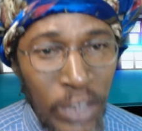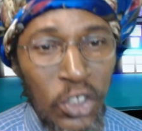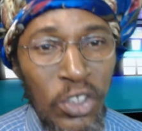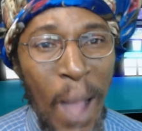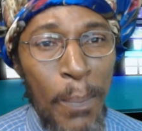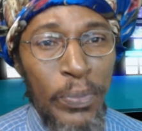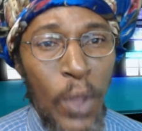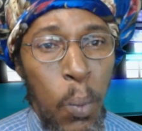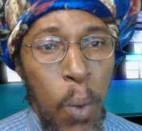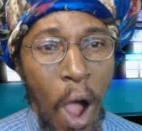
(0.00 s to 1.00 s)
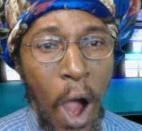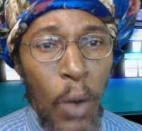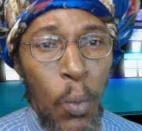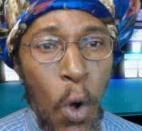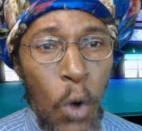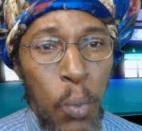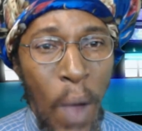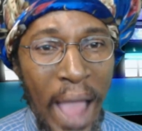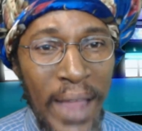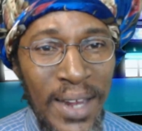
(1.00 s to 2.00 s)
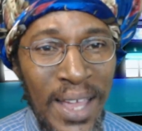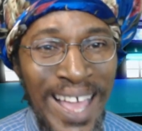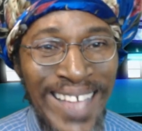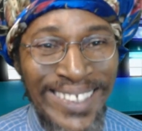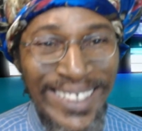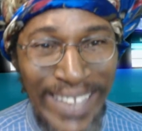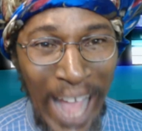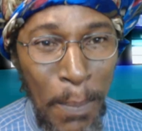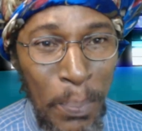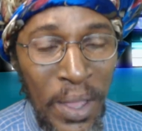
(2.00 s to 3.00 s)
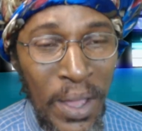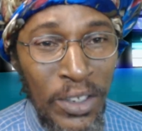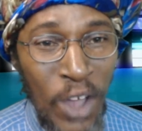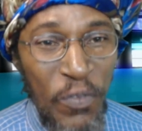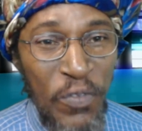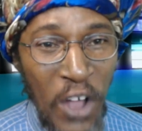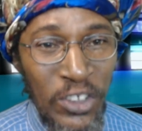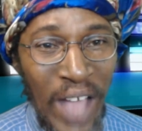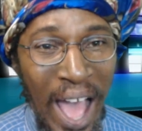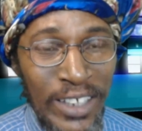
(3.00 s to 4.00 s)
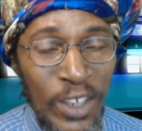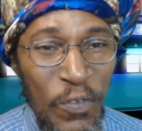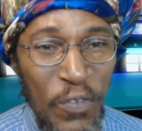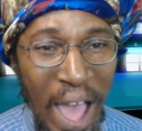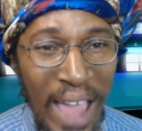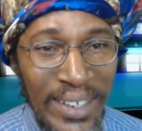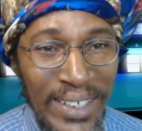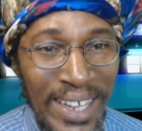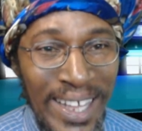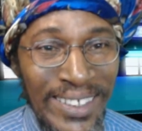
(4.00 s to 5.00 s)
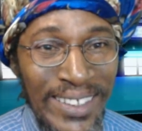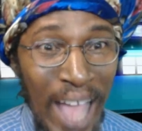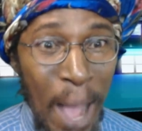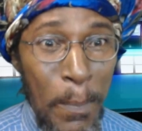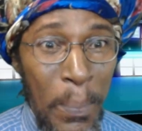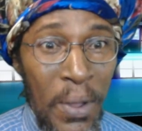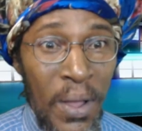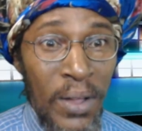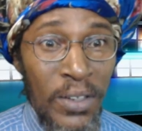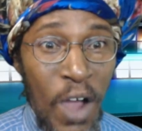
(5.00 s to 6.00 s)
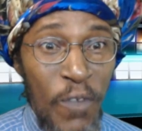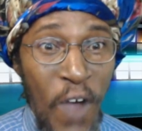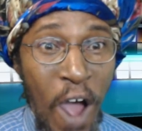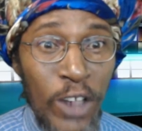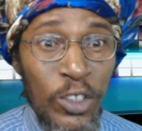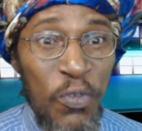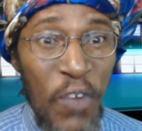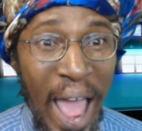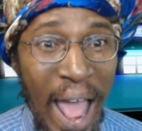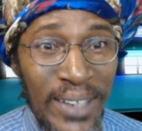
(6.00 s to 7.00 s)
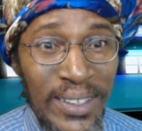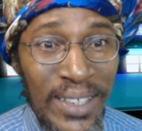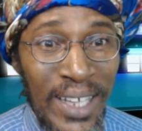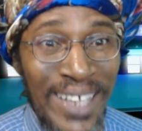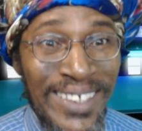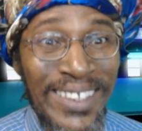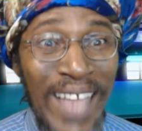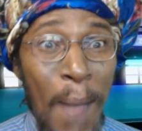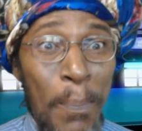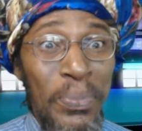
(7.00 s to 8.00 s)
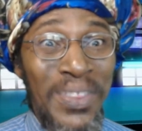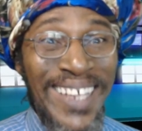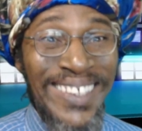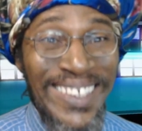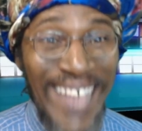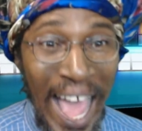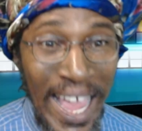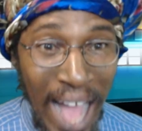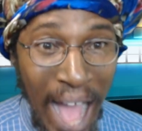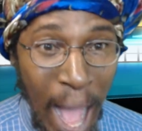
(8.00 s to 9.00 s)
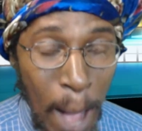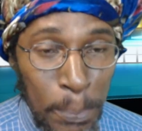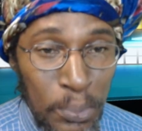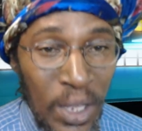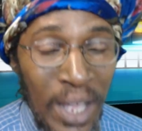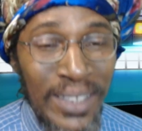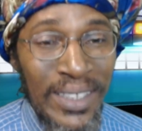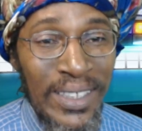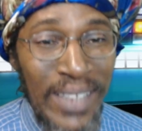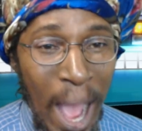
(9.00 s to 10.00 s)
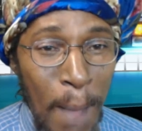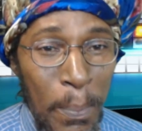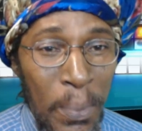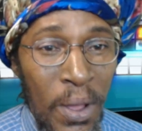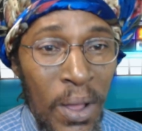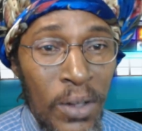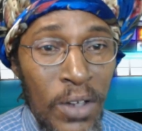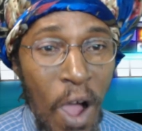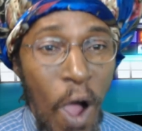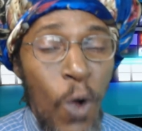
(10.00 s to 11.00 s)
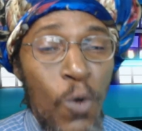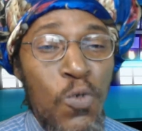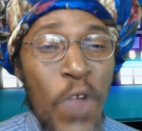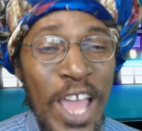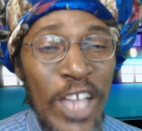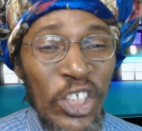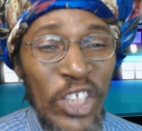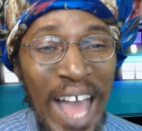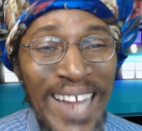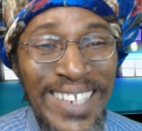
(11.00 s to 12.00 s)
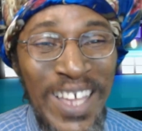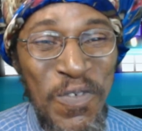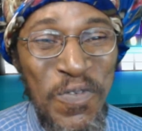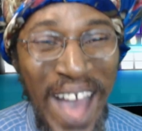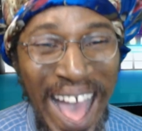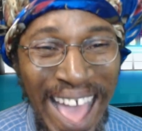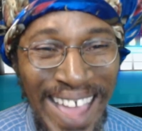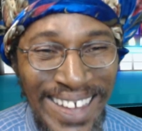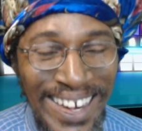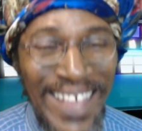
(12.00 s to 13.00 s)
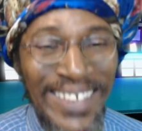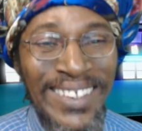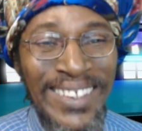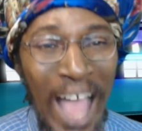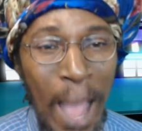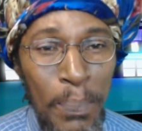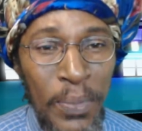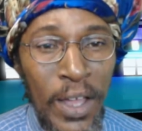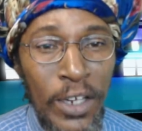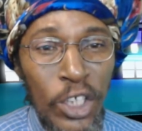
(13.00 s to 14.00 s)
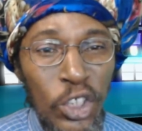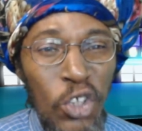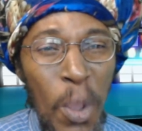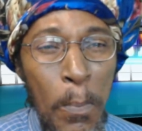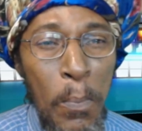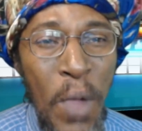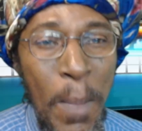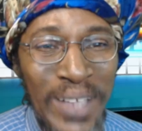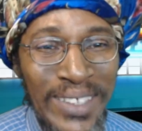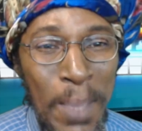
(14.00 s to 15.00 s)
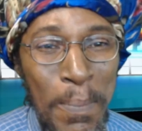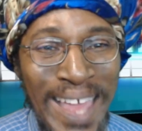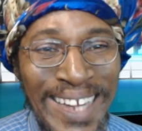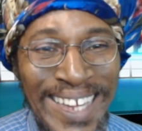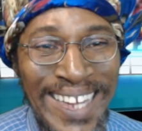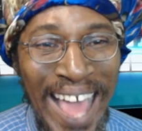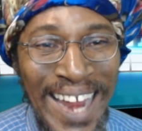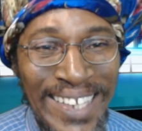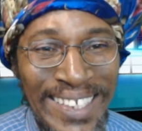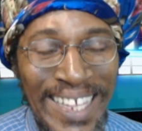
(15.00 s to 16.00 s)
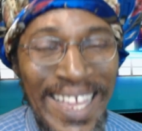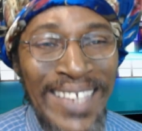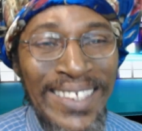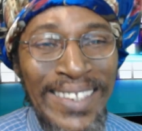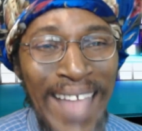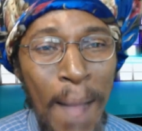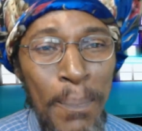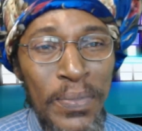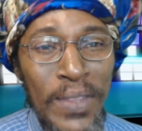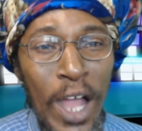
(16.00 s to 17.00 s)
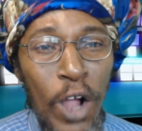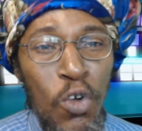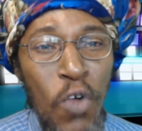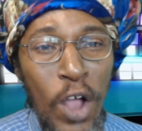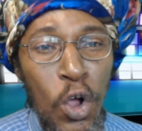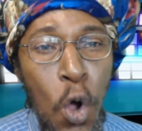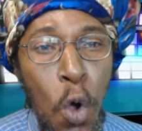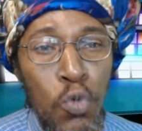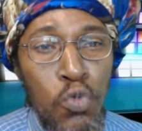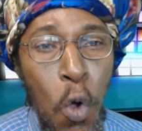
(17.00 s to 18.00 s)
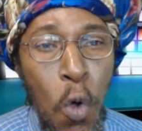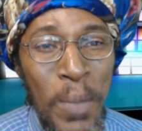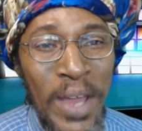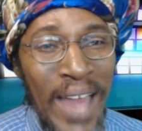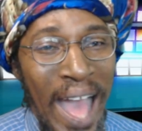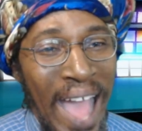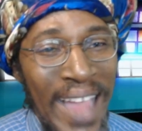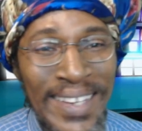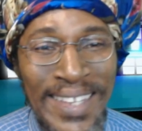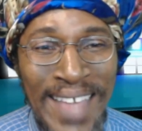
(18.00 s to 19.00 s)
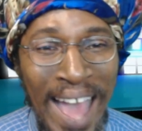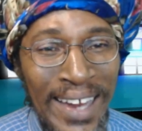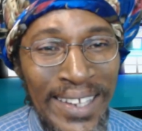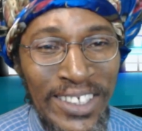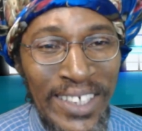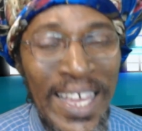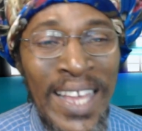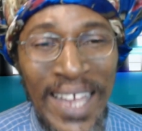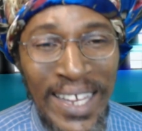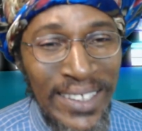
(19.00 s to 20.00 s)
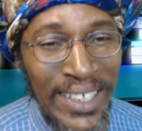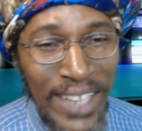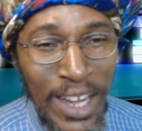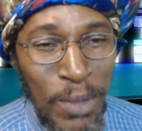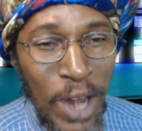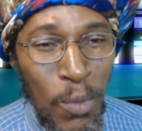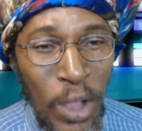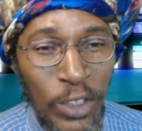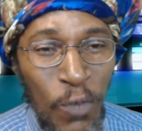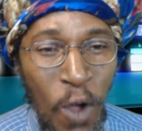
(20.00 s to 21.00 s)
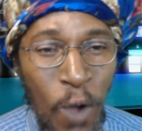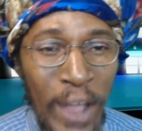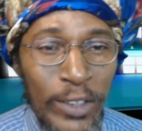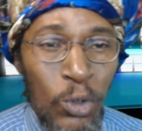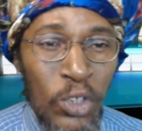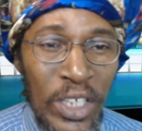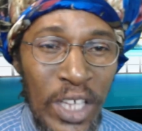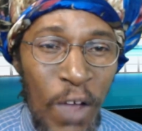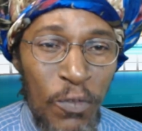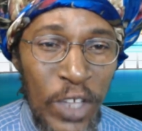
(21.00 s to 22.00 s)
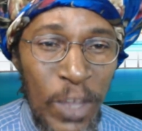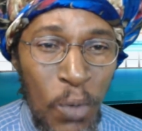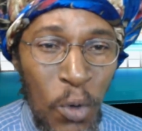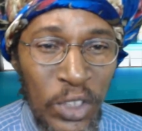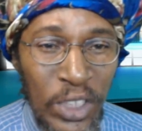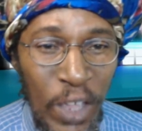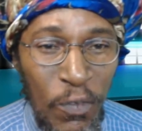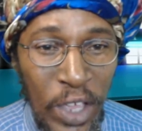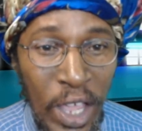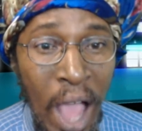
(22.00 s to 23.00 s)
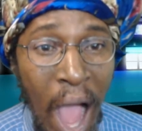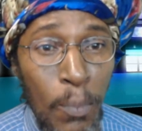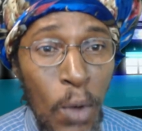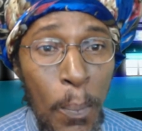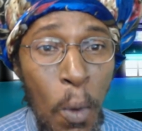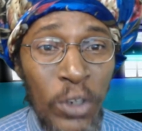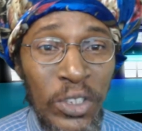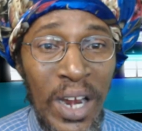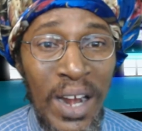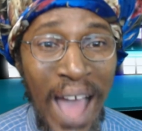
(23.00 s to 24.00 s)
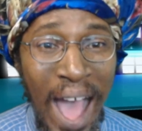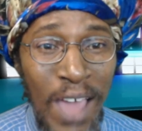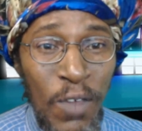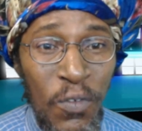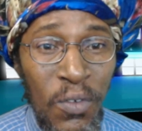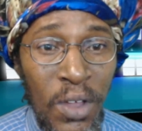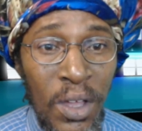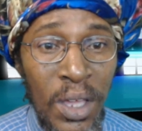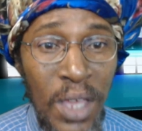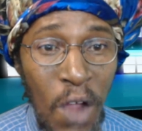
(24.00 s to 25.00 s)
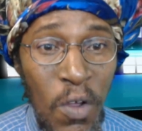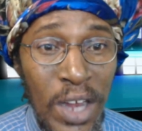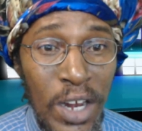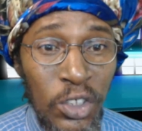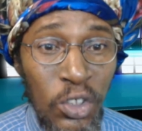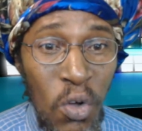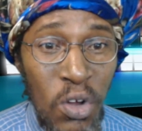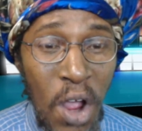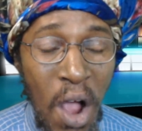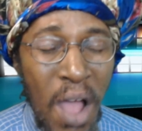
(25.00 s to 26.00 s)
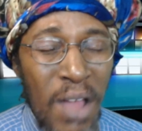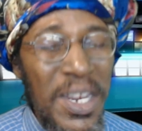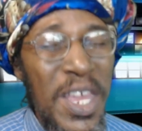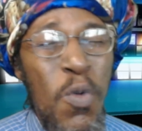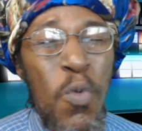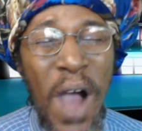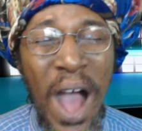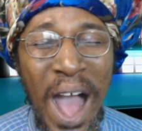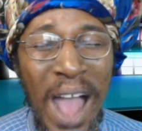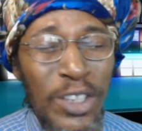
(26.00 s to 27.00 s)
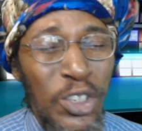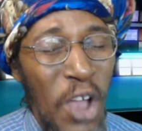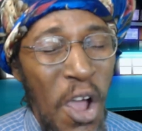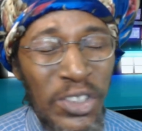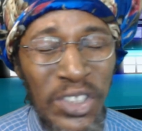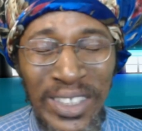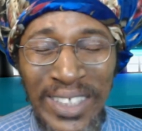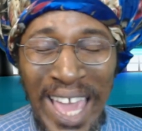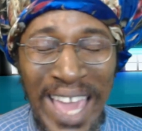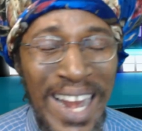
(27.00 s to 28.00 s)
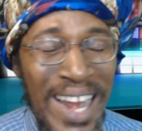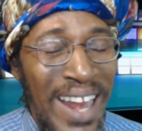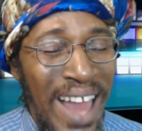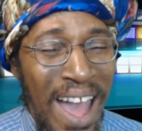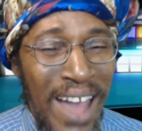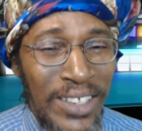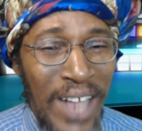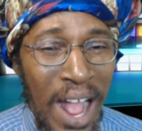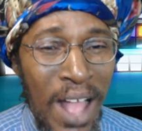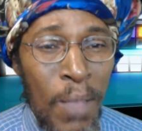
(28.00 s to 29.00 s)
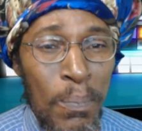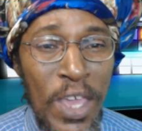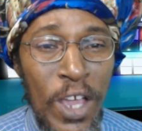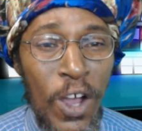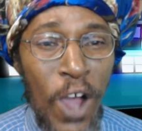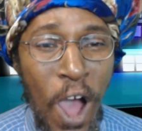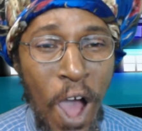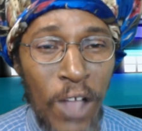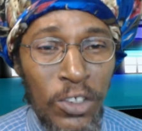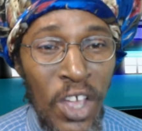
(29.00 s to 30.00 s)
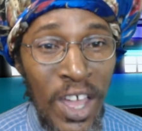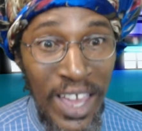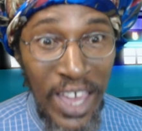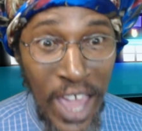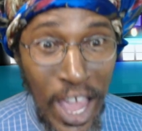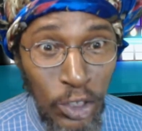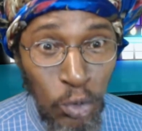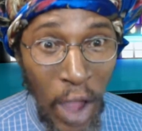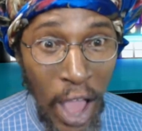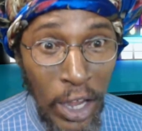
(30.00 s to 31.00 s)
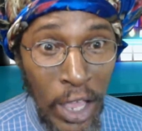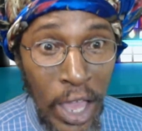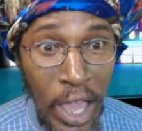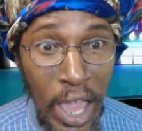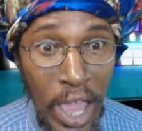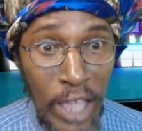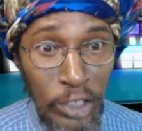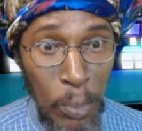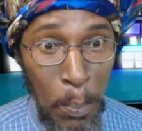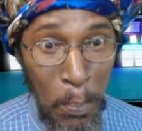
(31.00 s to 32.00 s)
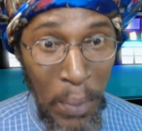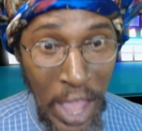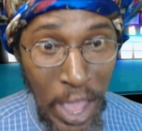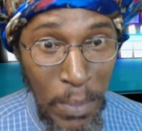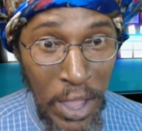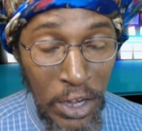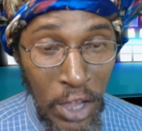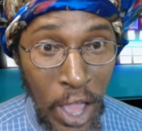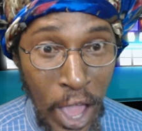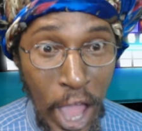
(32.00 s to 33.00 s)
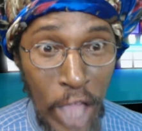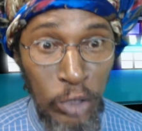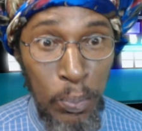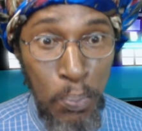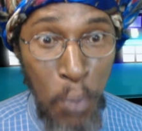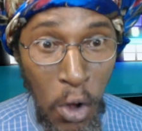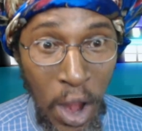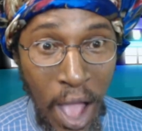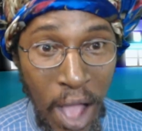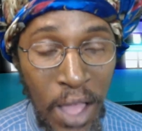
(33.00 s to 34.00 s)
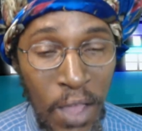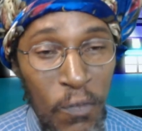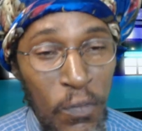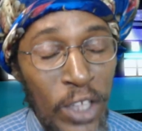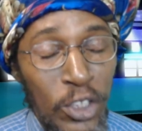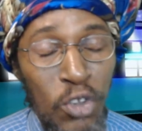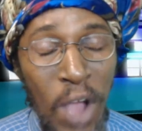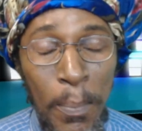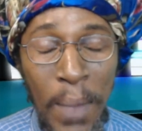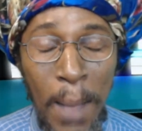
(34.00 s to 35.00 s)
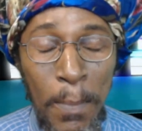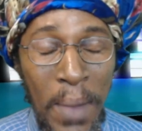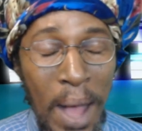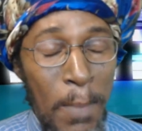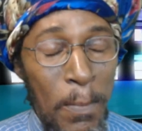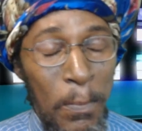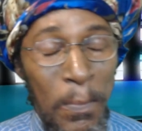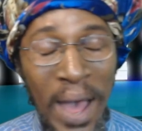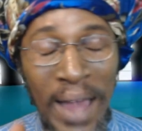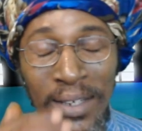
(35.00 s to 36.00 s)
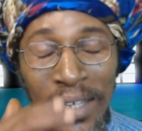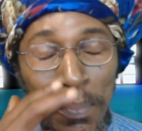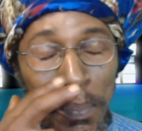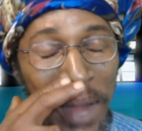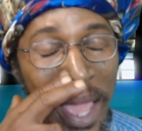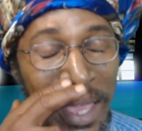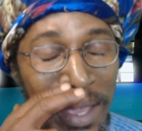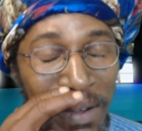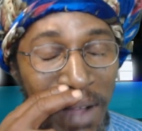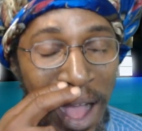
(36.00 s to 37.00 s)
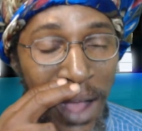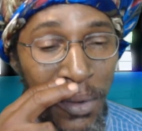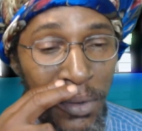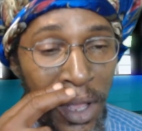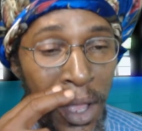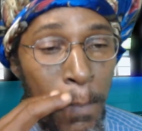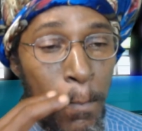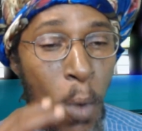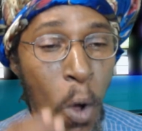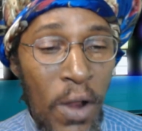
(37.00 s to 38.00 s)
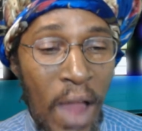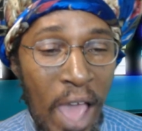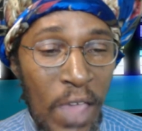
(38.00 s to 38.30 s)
Stop the war worldwide. Stop the fuss and the fight. Stop the false flags. Stop the psyops. Stop the racial divide. Stop the supremacy mentality. Stop the Greco-Roman ideology. Ladies and gentlemen, I'm Rastafari Soto here of Deep Roots TV. I'm reporting live here in the studio. The war just get larger because Israel is blaming Hezbollah for drop a bomb on the playground. more